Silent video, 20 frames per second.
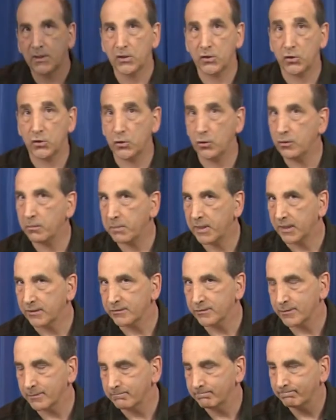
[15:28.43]

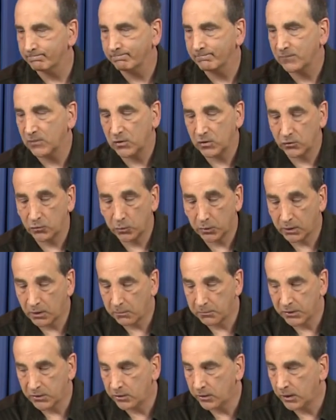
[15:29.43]
Toothpaste. because we're
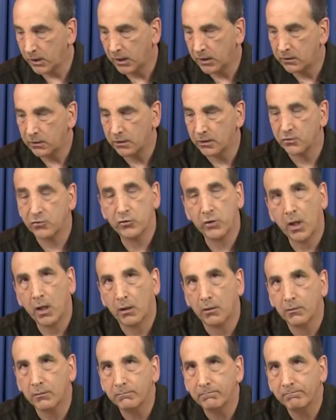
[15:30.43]
coming to the end of the
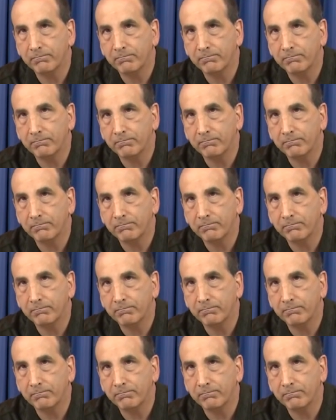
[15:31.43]
show,